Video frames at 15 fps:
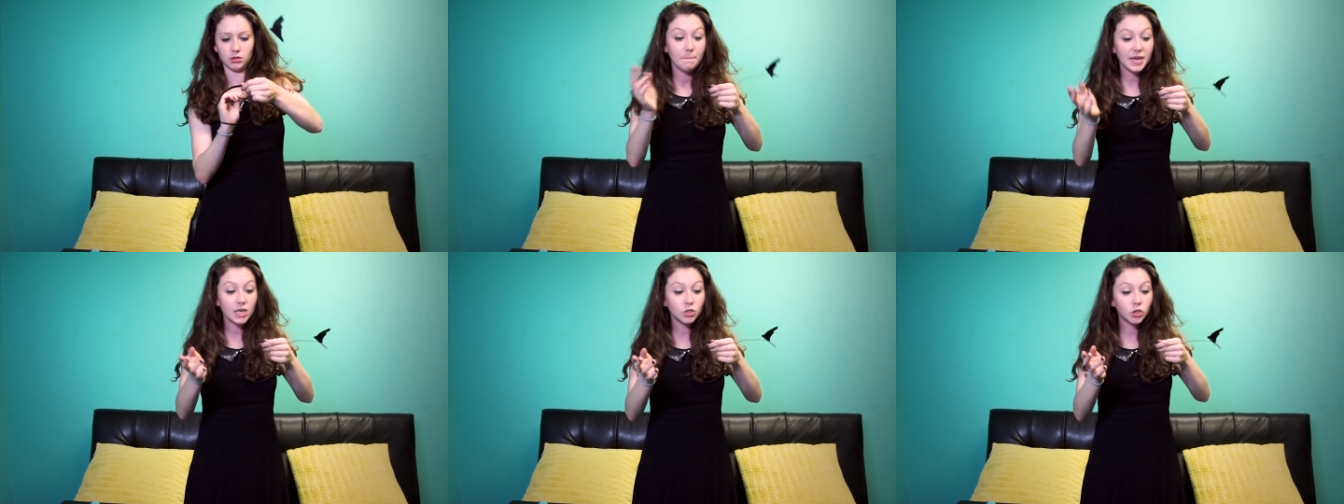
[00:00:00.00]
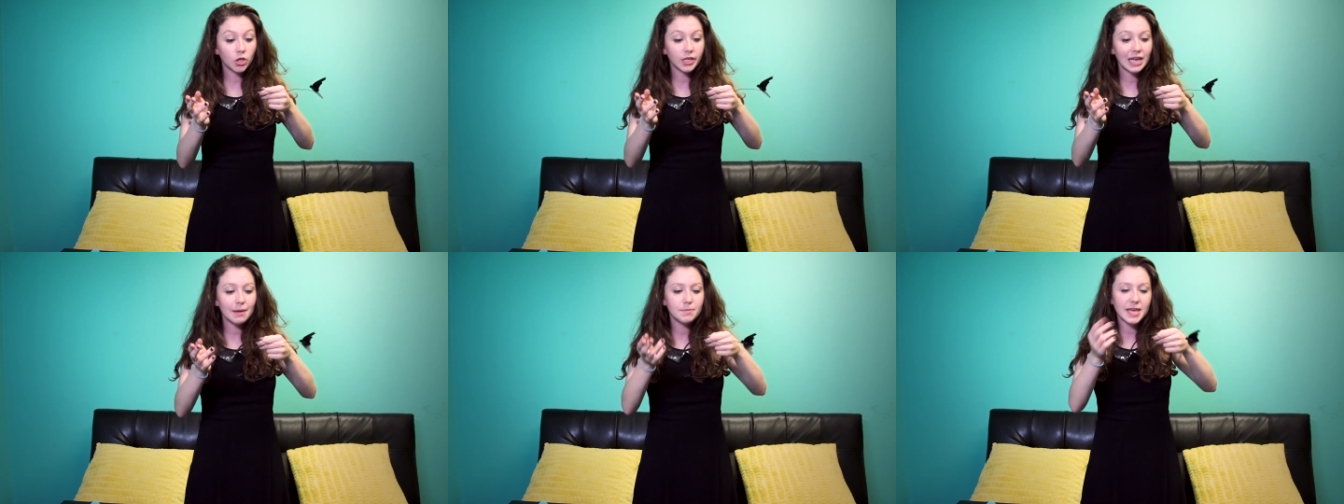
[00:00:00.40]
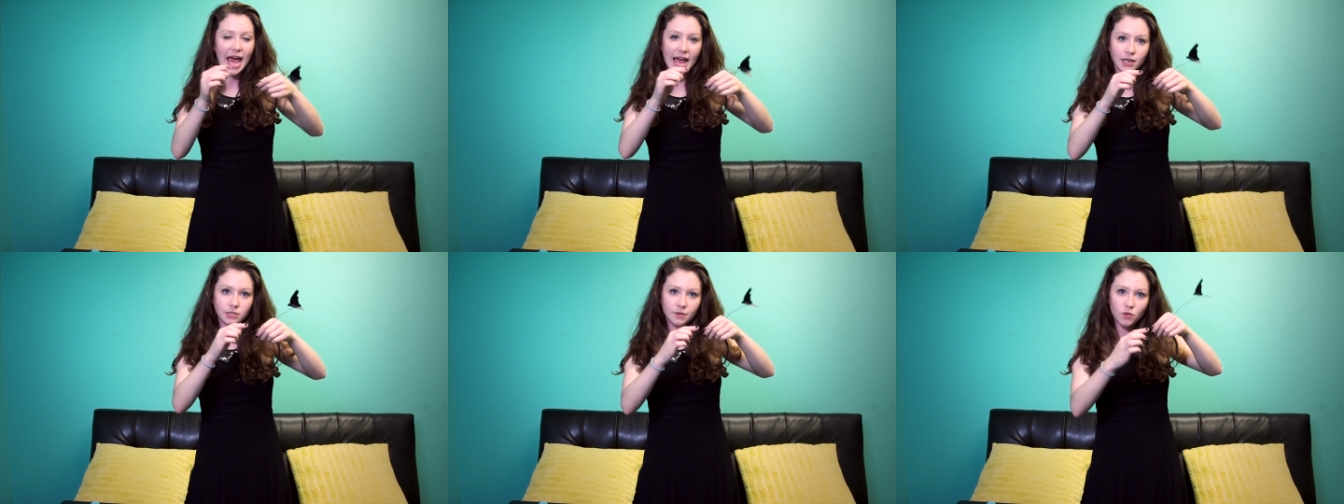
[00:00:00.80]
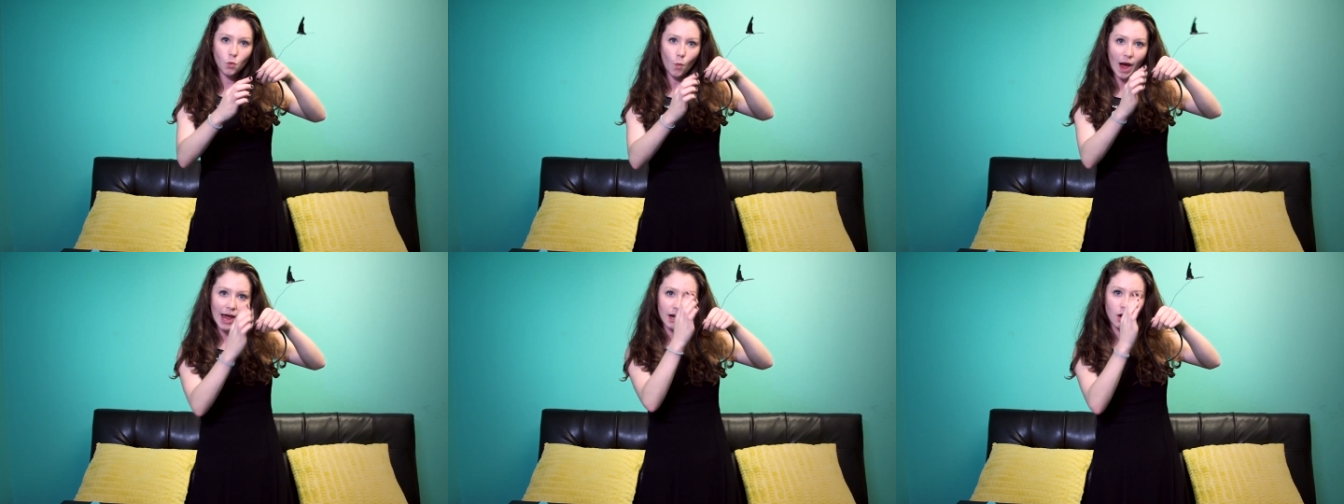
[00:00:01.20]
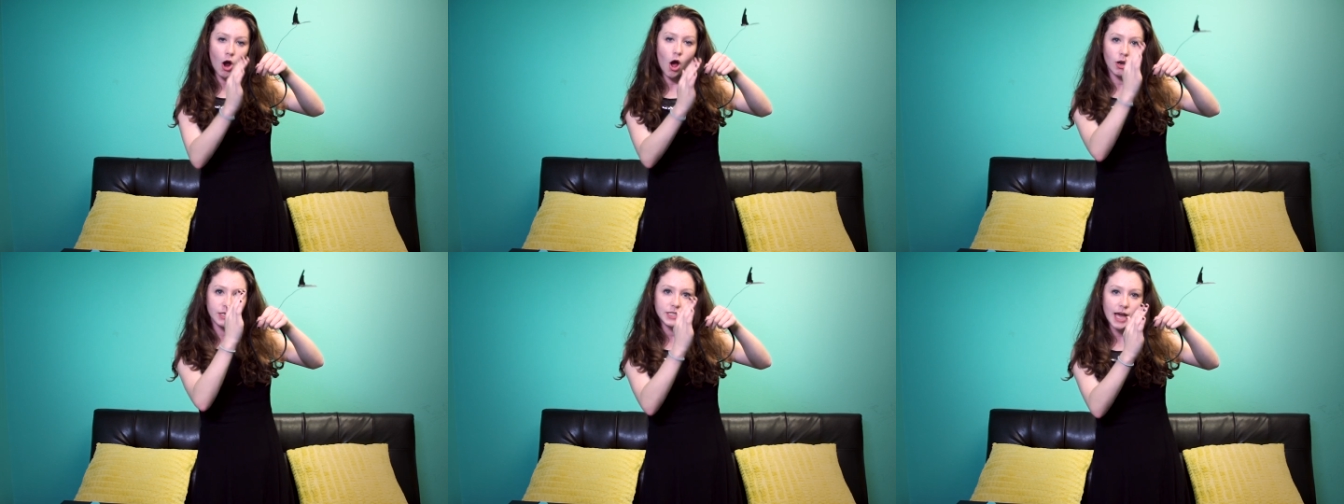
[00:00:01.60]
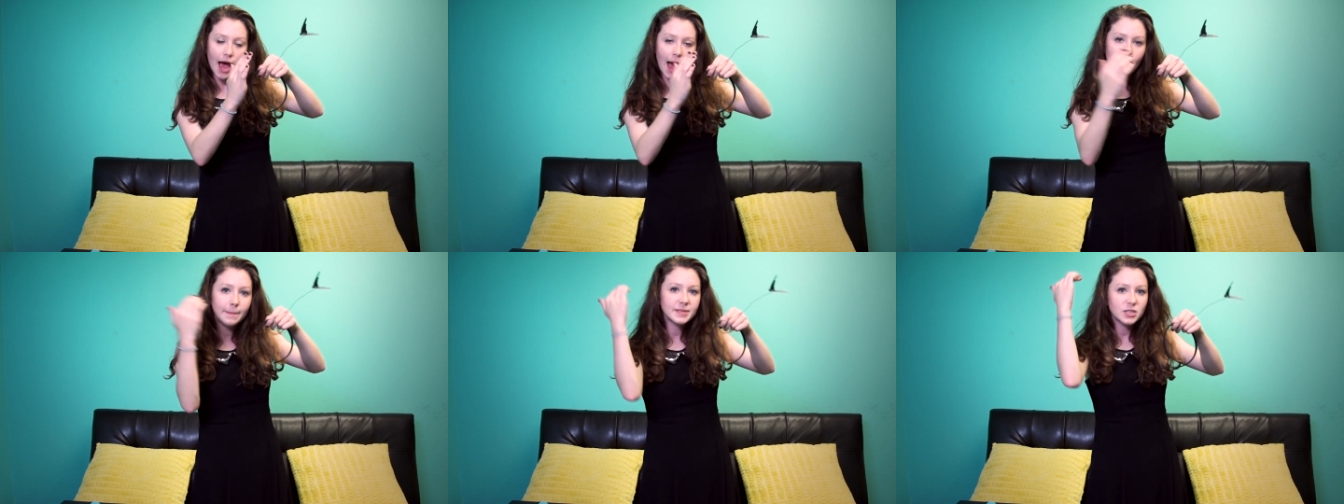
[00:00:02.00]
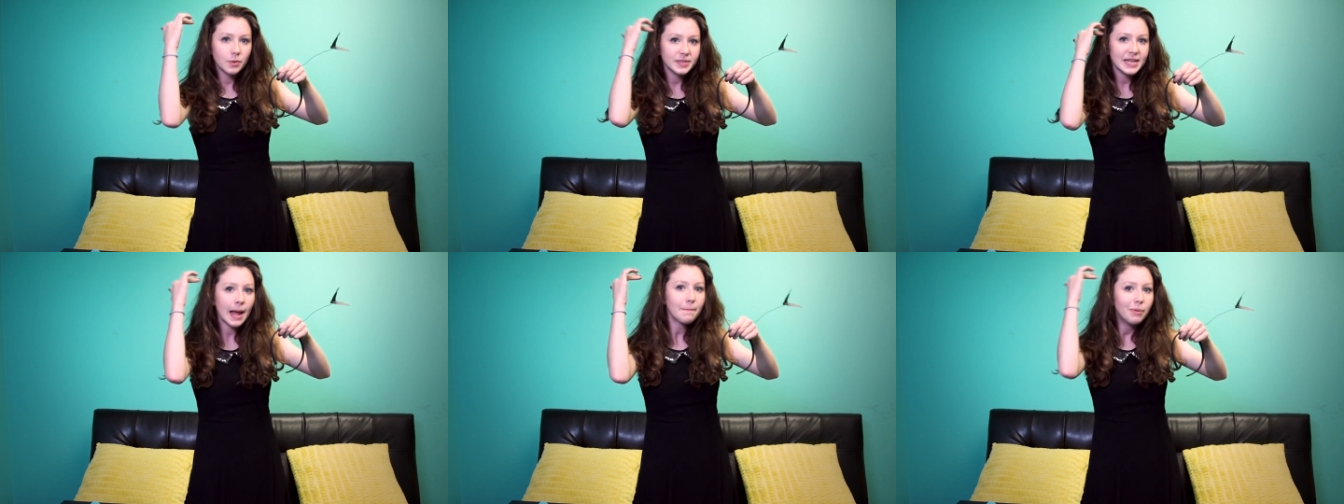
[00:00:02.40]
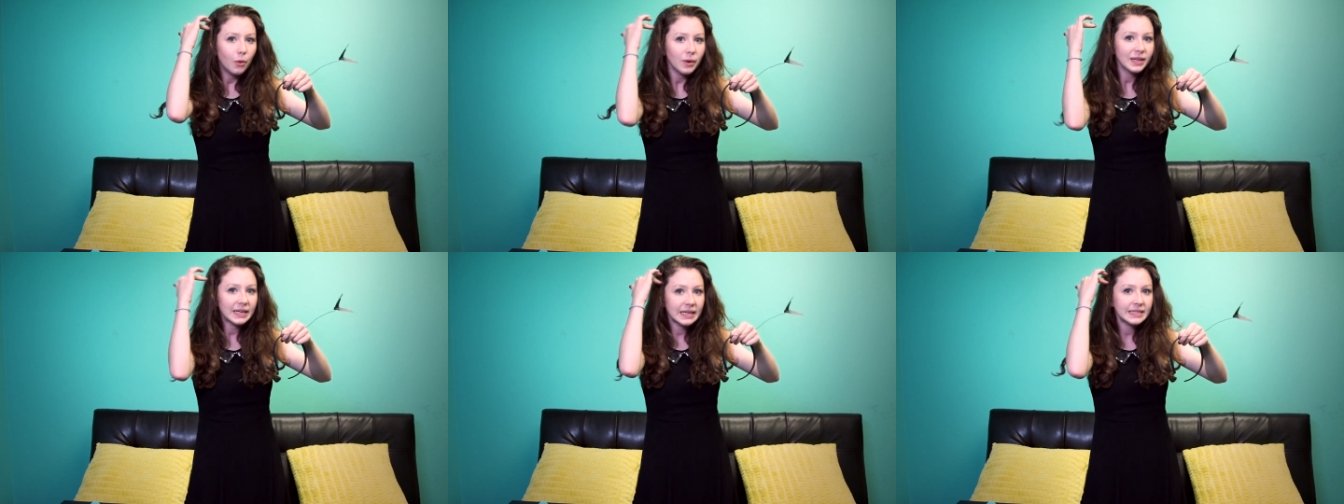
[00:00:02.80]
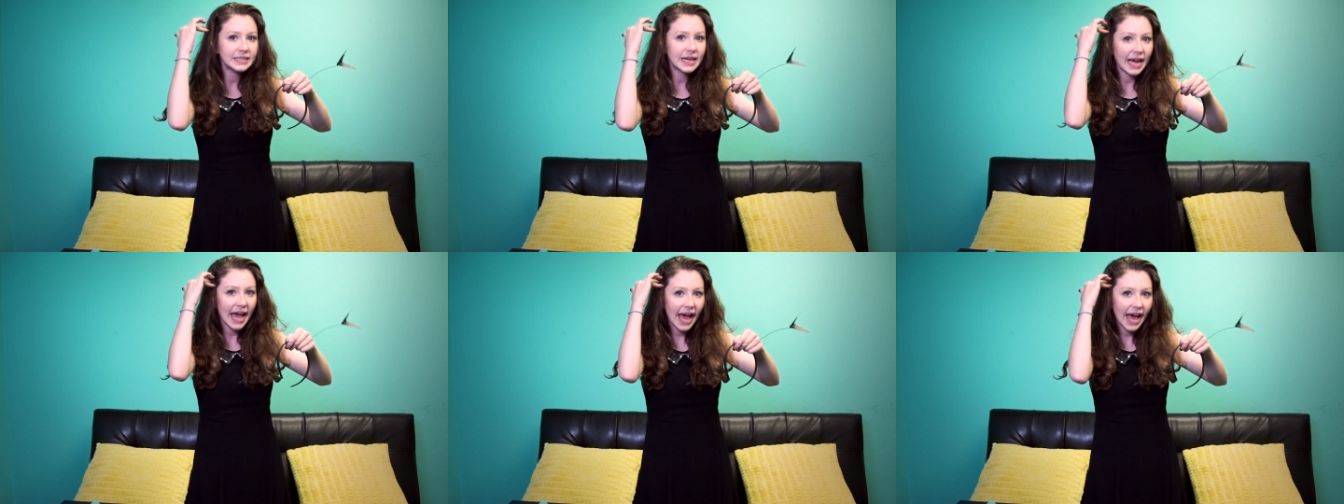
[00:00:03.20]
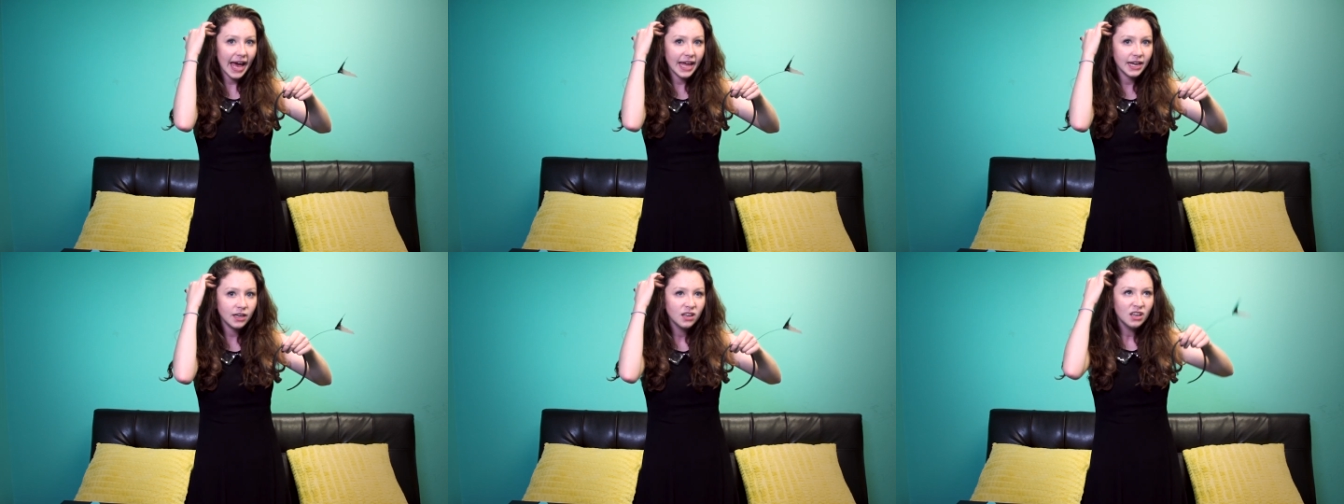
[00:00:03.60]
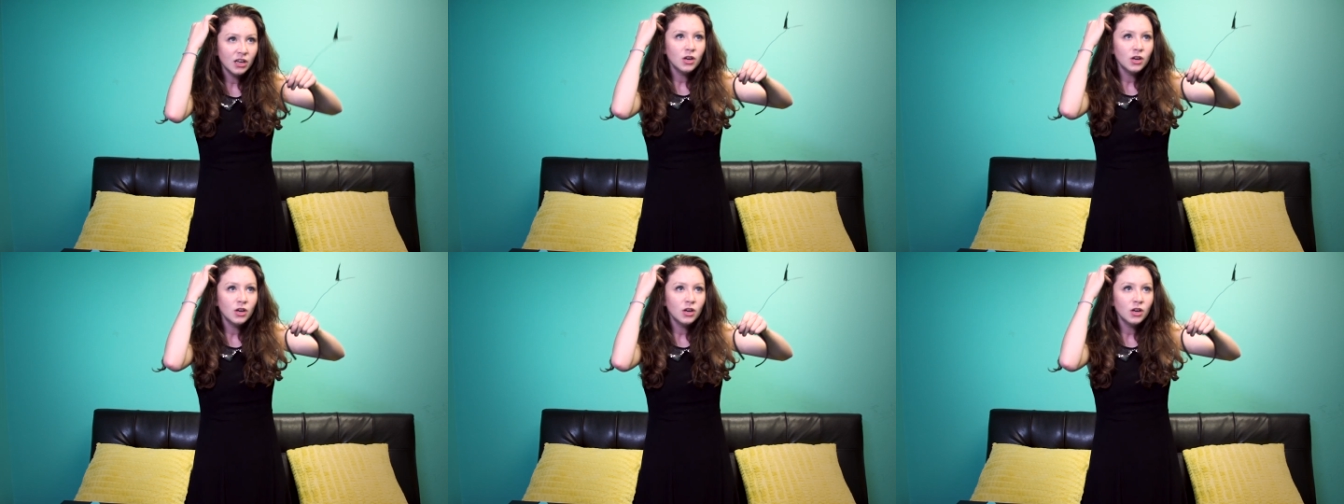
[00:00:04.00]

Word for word: Be sure to keep the end of the wire on top so it's not poking into your head.